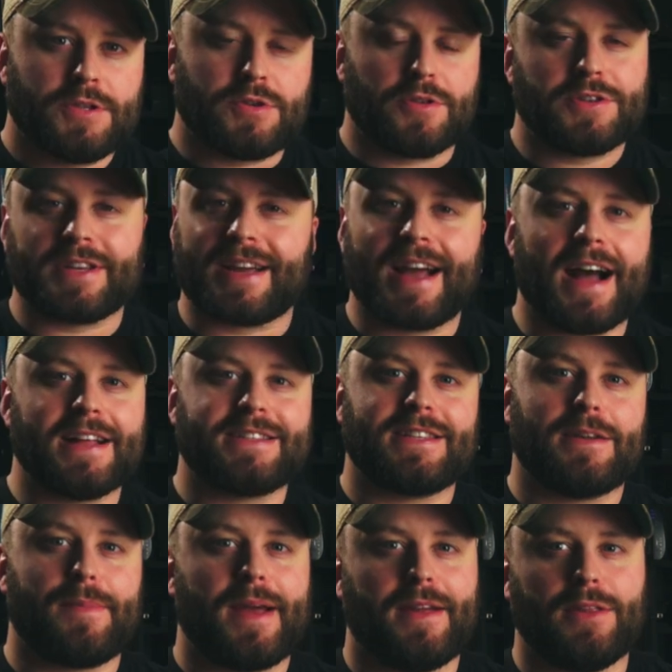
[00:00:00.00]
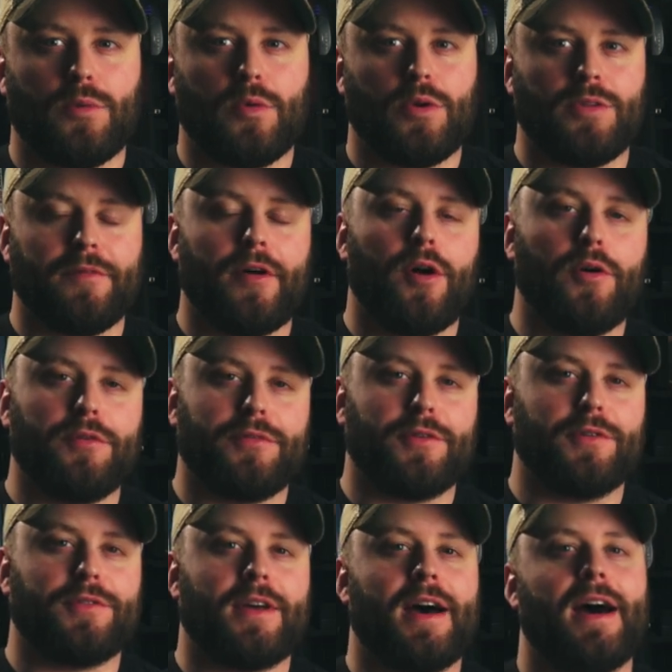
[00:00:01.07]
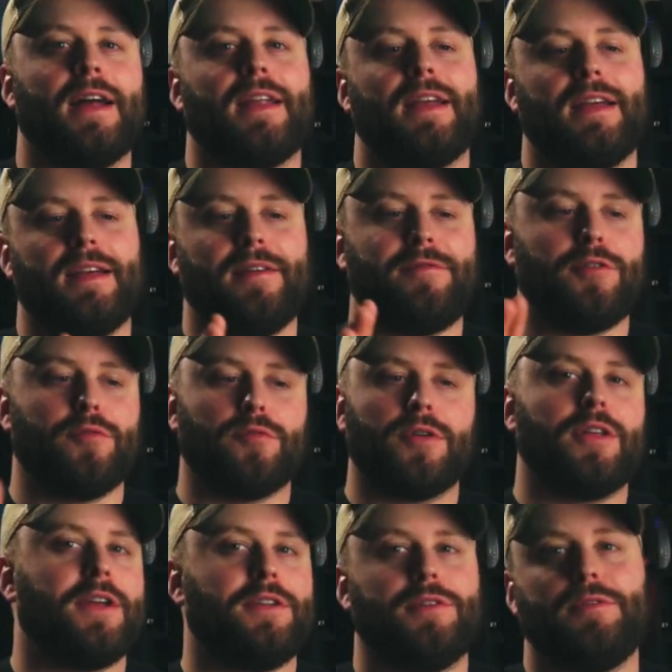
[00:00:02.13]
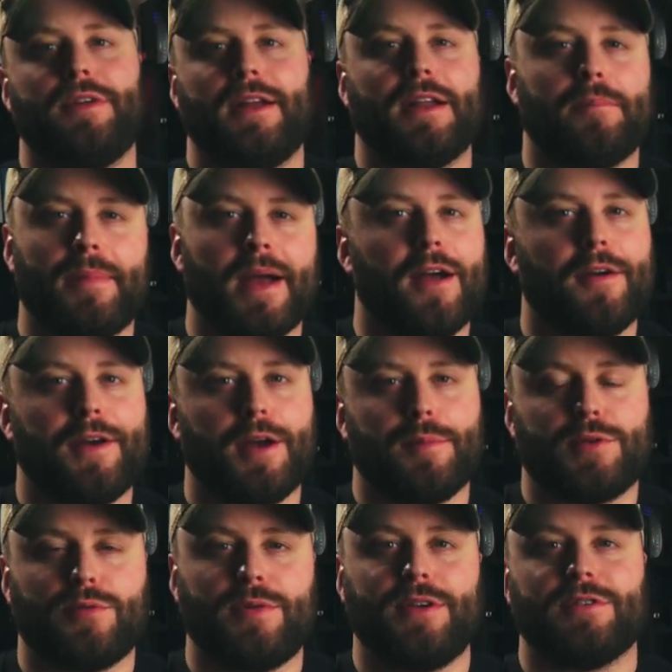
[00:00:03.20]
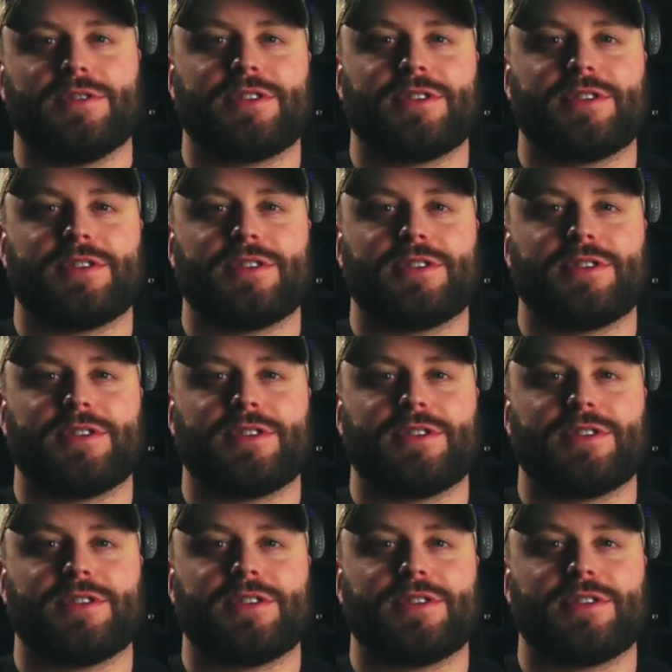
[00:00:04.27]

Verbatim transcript: So there's a constant debate in the world of holsters on if you really do need a barrier between your